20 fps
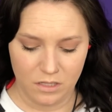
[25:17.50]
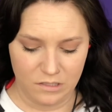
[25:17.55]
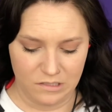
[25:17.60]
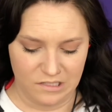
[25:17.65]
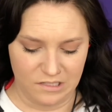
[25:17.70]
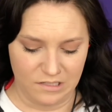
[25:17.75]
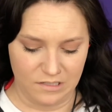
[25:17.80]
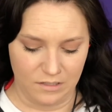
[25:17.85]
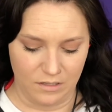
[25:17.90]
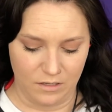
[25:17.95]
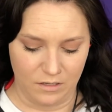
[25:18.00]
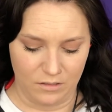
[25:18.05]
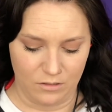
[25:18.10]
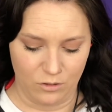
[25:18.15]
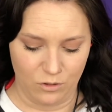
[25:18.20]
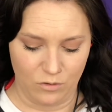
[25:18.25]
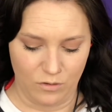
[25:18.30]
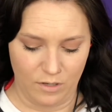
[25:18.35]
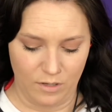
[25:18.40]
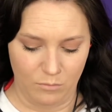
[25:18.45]
is like a
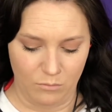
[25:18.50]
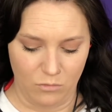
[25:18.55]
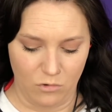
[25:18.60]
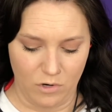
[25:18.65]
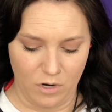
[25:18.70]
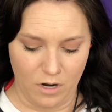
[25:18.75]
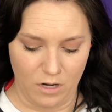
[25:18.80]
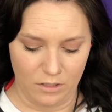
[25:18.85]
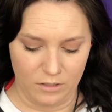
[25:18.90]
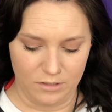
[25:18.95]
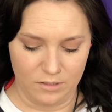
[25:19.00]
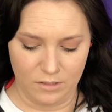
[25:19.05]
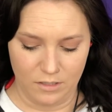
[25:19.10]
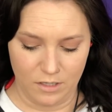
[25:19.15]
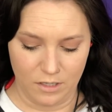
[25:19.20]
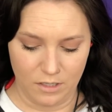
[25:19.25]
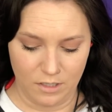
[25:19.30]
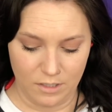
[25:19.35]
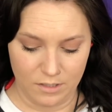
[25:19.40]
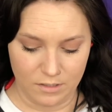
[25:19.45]
cream
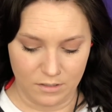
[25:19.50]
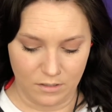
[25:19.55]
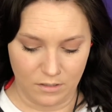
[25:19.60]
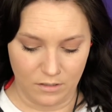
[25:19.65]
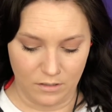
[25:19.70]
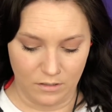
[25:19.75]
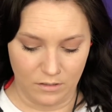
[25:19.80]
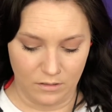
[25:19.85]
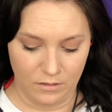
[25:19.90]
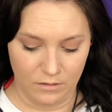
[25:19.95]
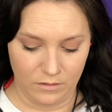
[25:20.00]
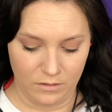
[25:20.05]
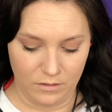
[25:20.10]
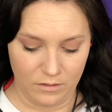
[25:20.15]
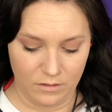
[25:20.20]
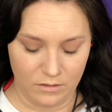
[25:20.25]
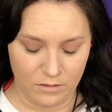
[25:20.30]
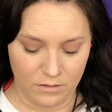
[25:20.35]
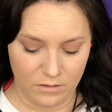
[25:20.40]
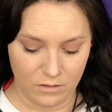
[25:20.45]
bronzer. It's called
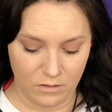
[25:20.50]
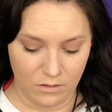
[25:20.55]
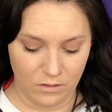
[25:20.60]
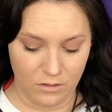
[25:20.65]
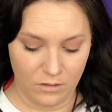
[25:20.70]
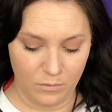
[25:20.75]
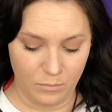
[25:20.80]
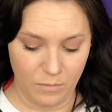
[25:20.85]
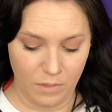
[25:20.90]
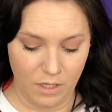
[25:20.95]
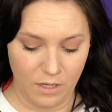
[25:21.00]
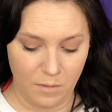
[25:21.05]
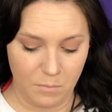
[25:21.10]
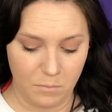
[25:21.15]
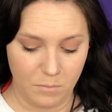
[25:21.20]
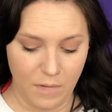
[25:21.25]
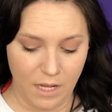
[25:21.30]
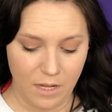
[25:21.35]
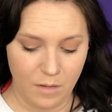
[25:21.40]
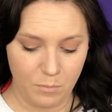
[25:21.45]
Call Me
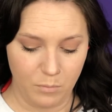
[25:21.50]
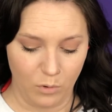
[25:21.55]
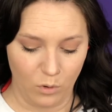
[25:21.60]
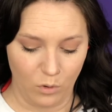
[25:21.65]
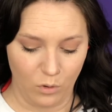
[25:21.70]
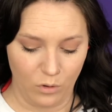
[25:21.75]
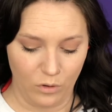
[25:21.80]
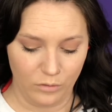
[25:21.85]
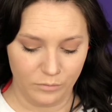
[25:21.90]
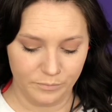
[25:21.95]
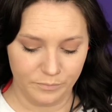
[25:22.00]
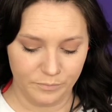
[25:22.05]
Maple,